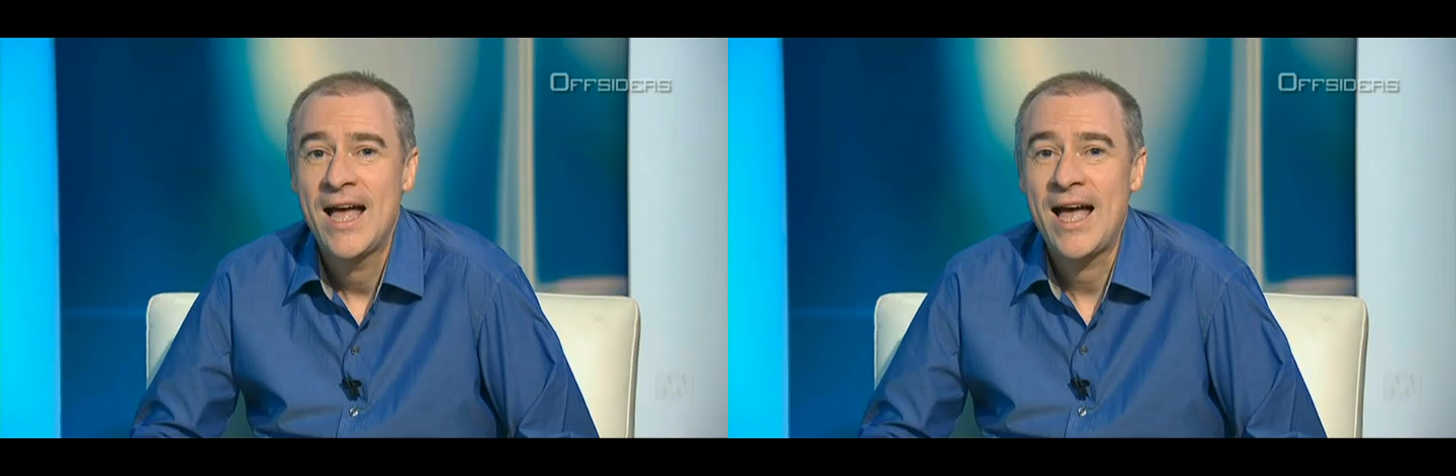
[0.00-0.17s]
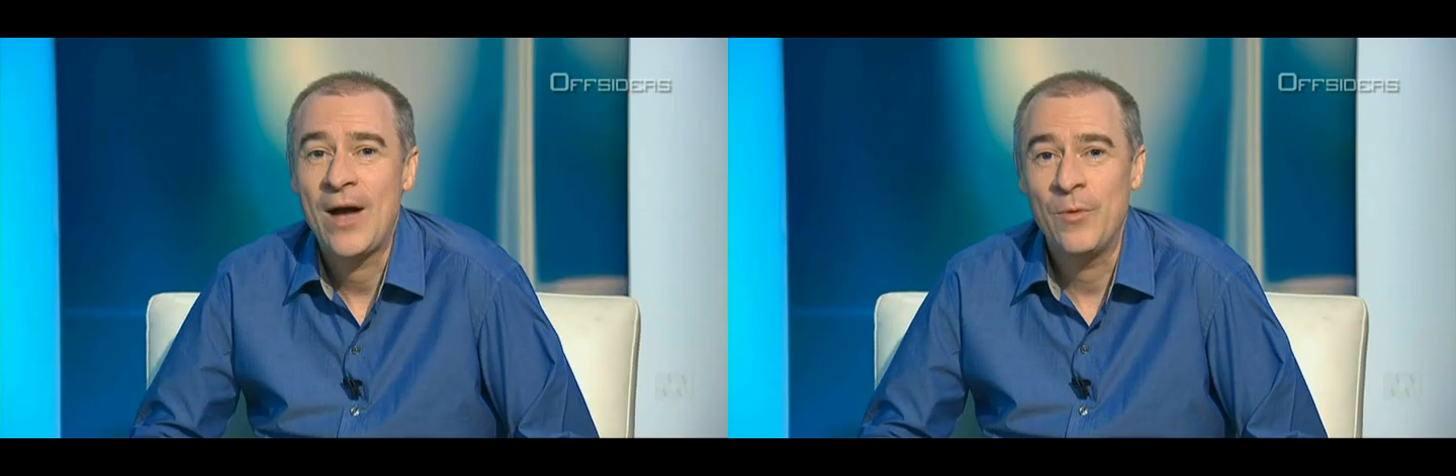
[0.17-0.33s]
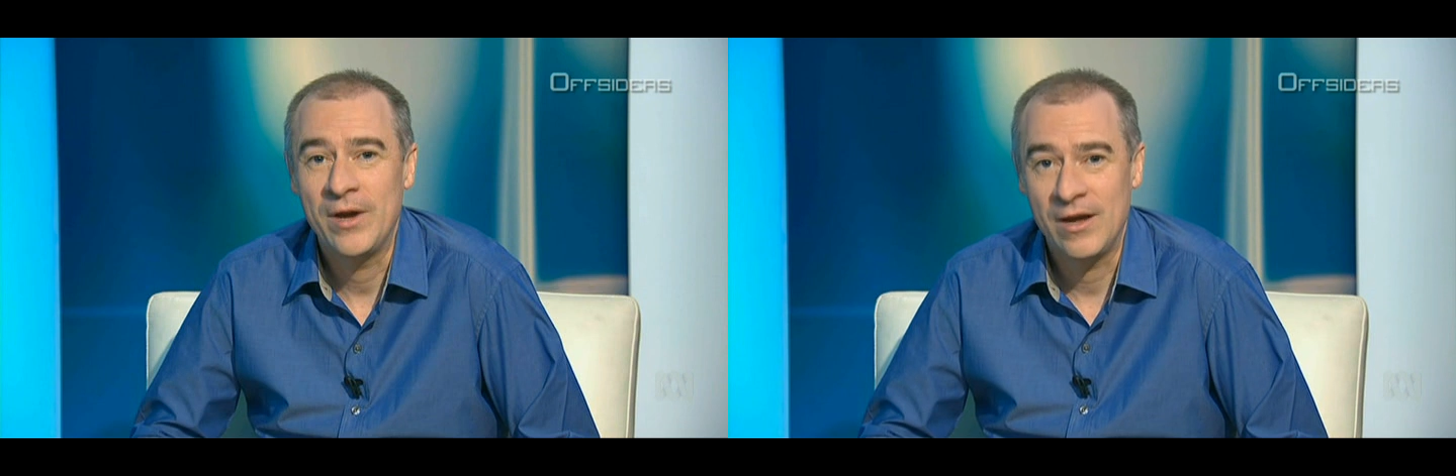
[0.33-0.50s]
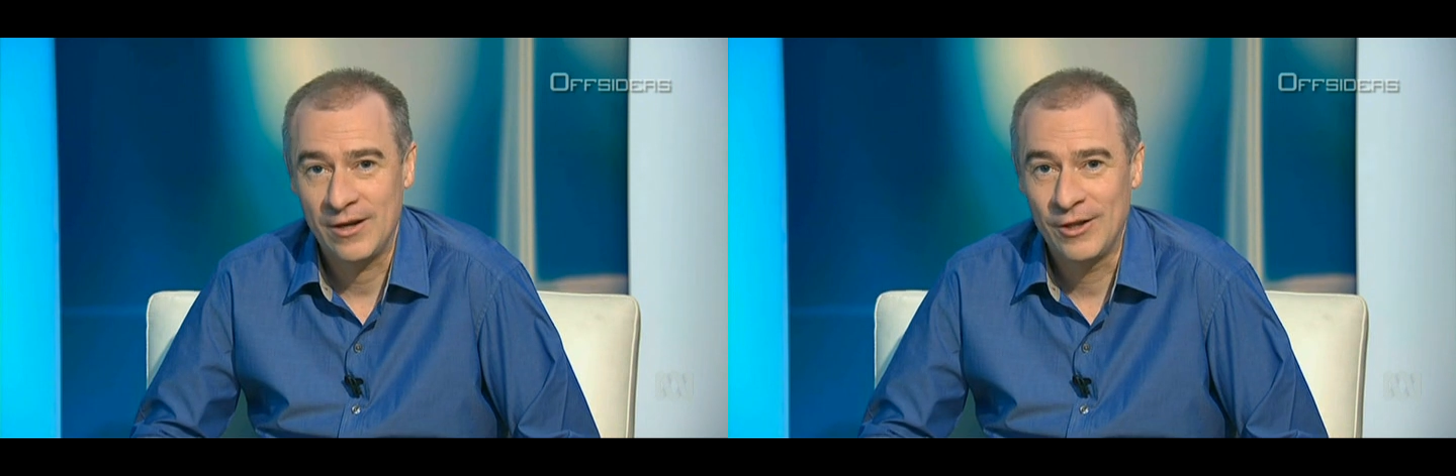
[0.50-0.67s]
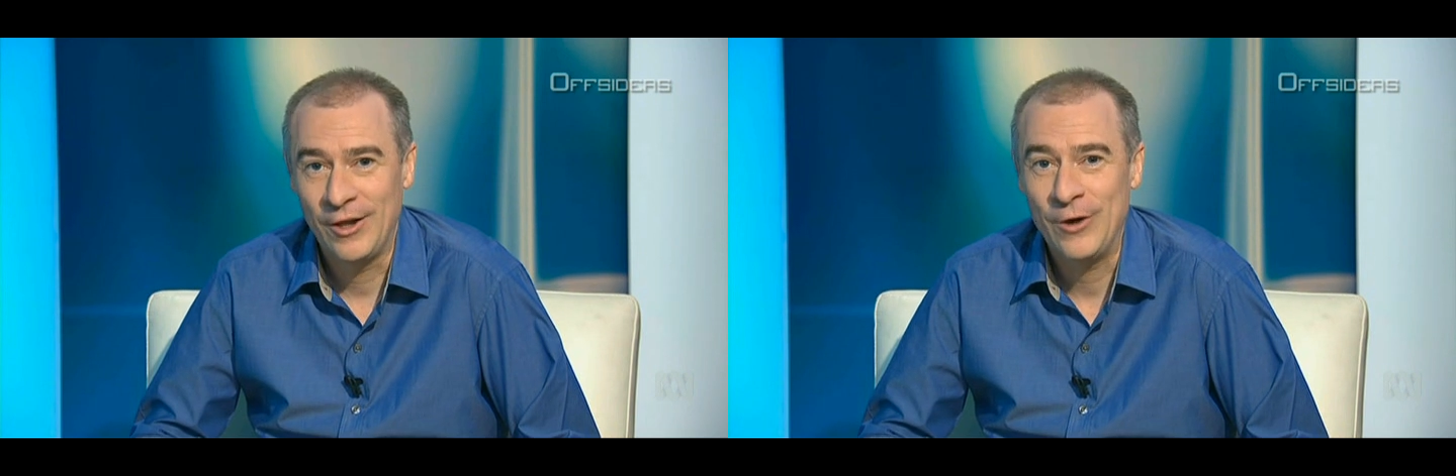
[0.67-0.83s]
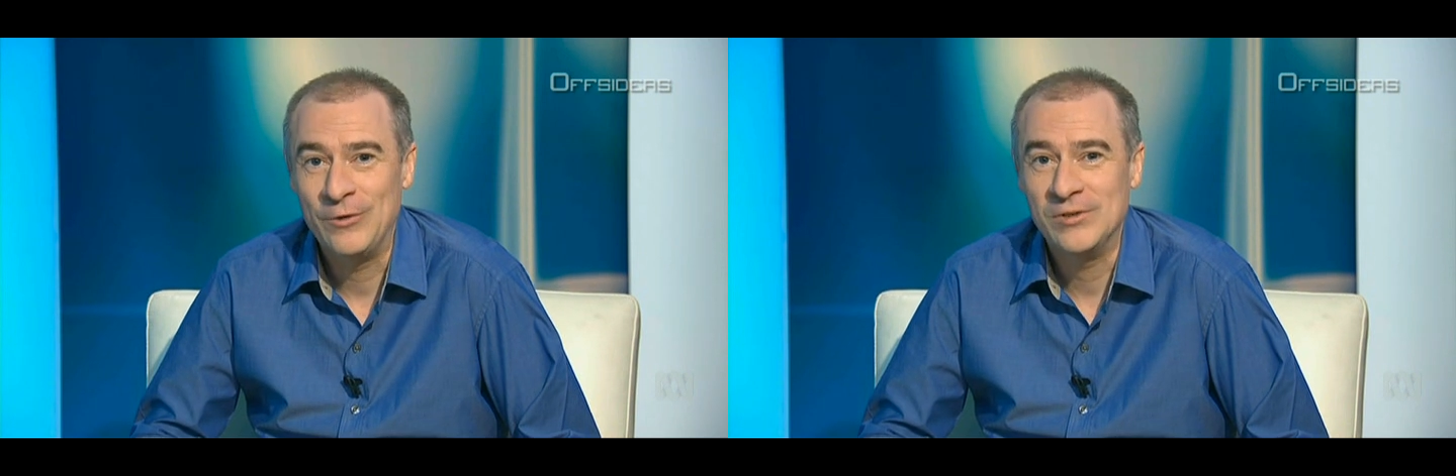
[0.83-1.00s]
We're going to
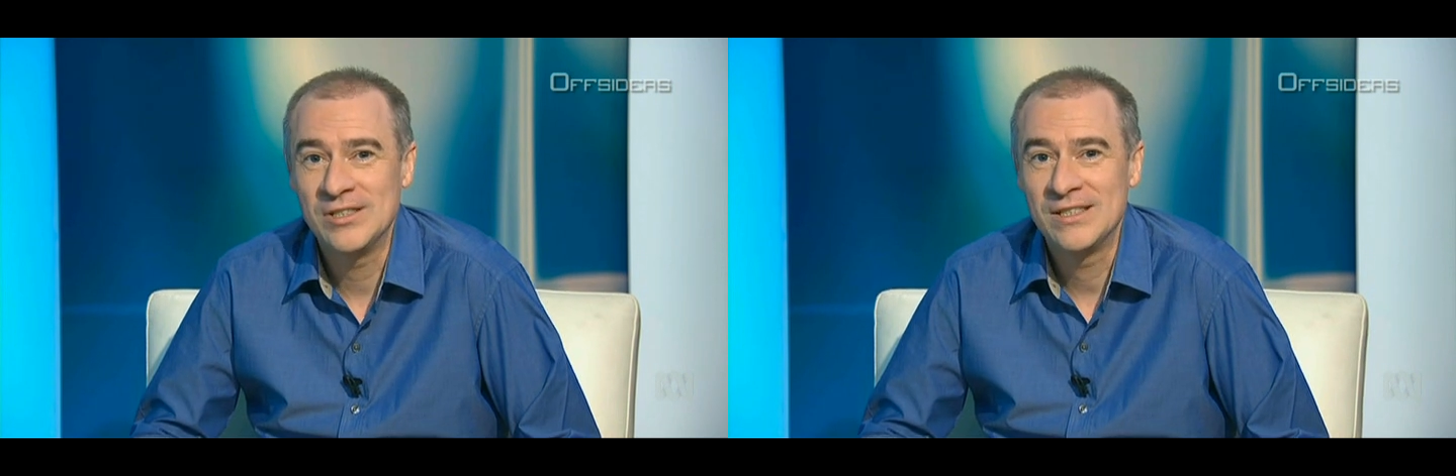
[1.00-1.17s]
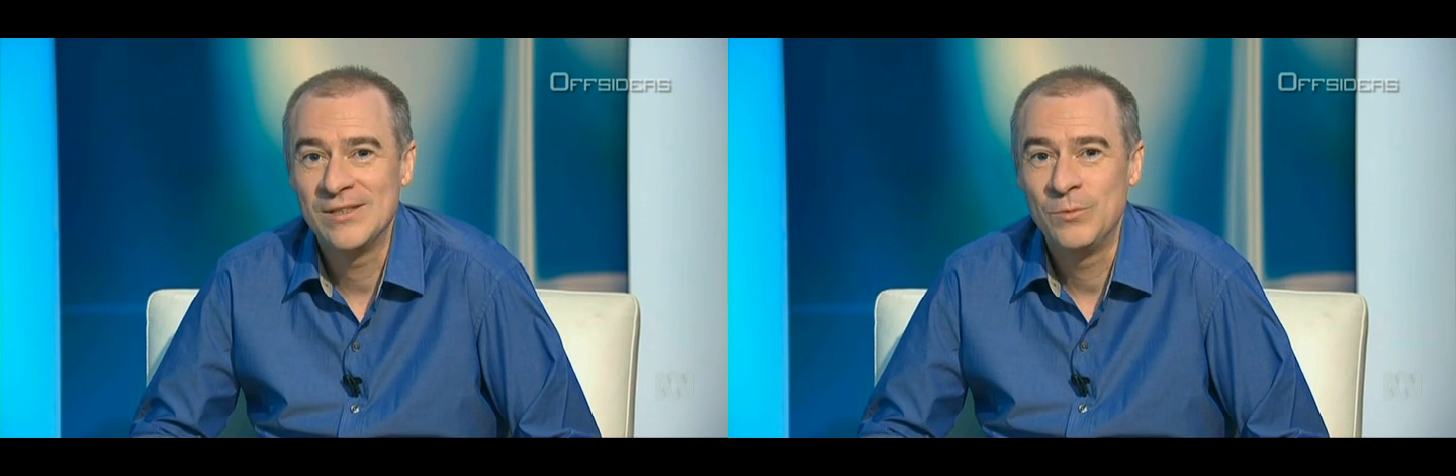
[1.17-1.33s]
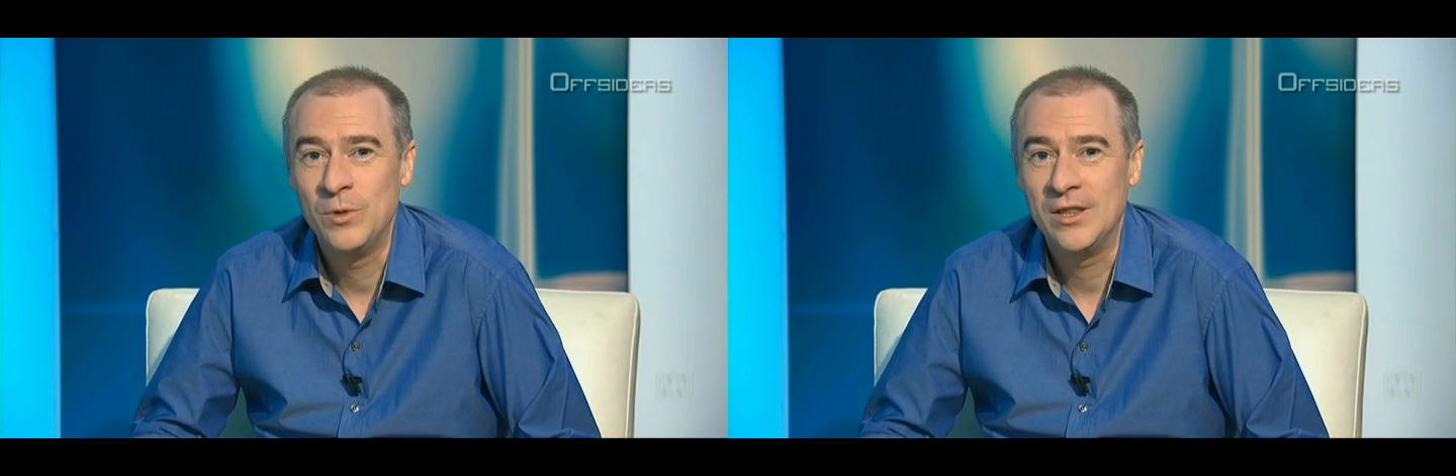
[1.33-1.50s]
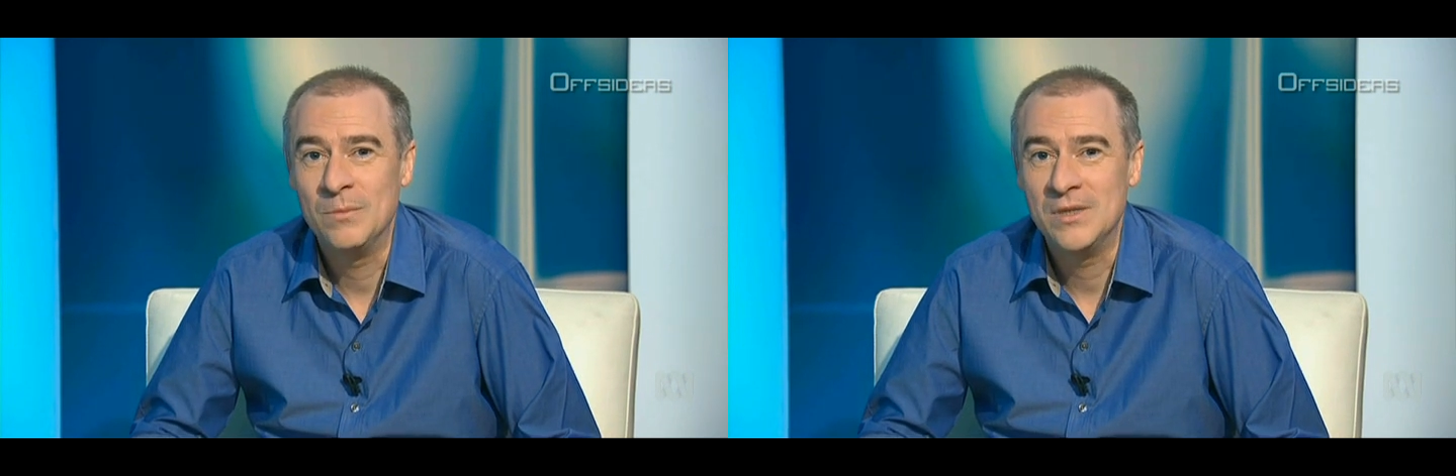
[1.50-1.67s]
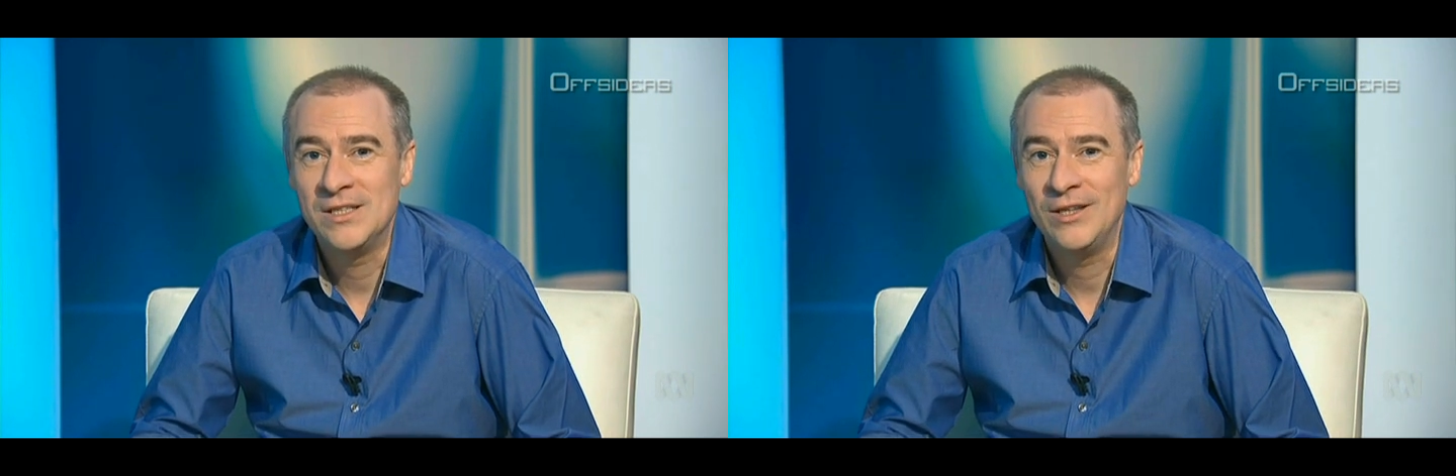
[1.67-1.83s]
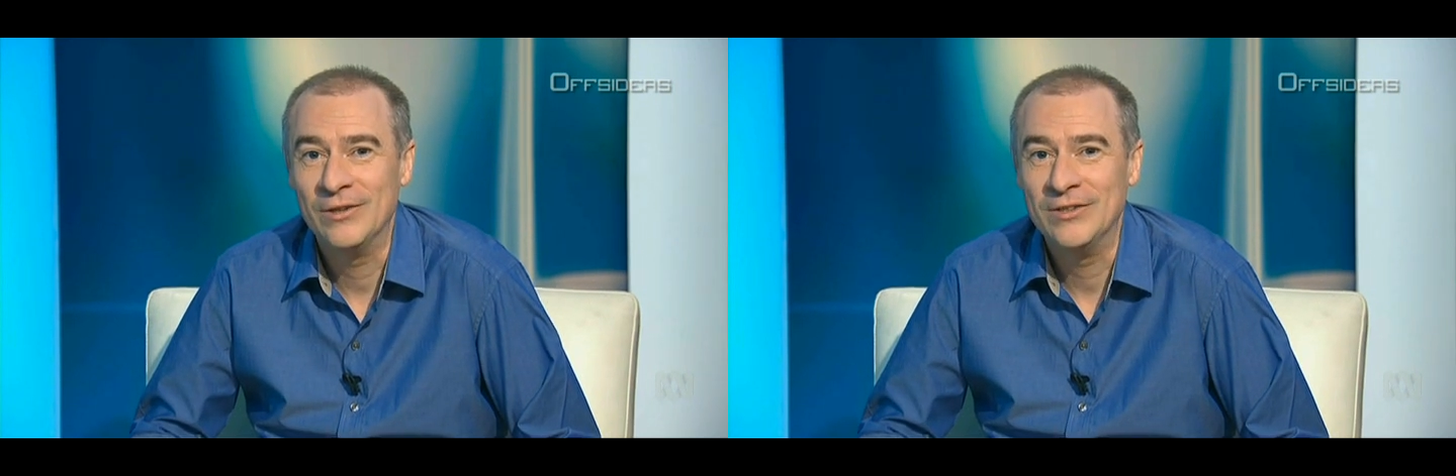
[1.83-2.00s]
close with the
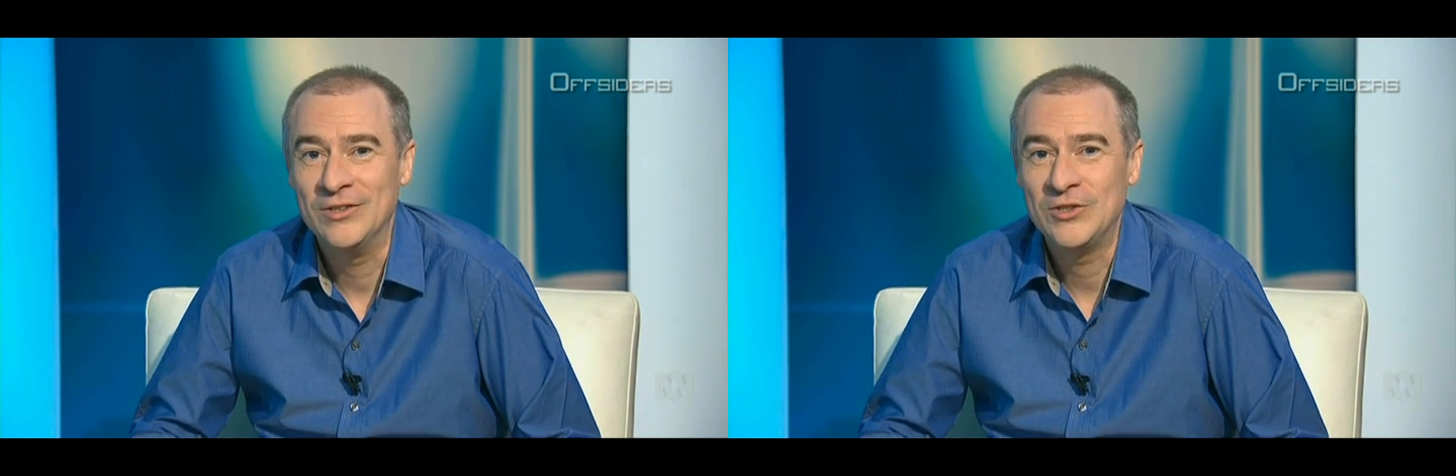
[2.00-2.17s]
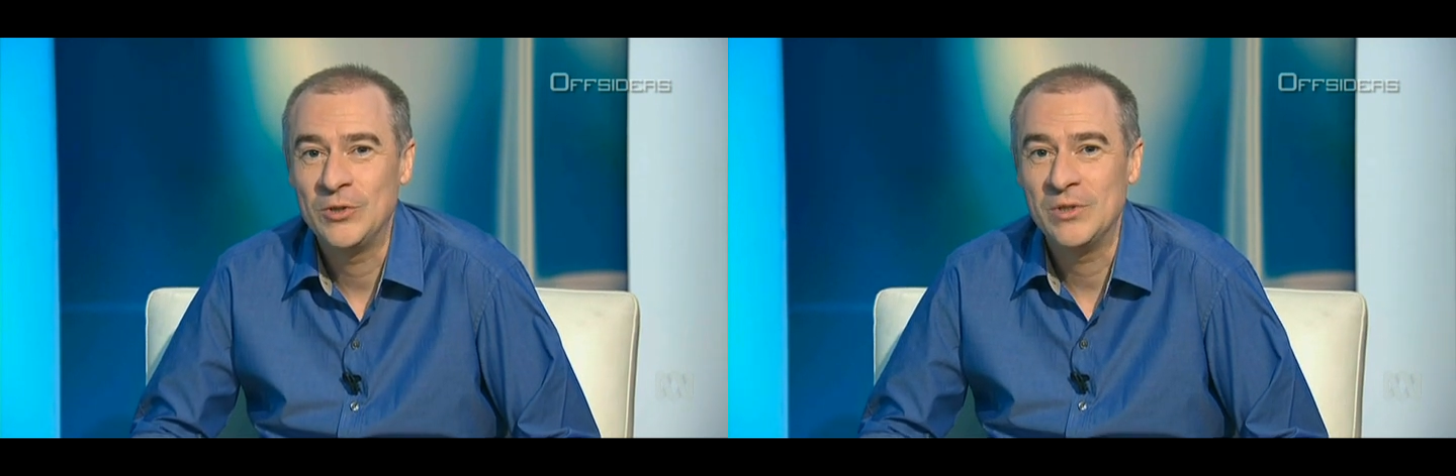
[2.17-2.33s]
Matildas,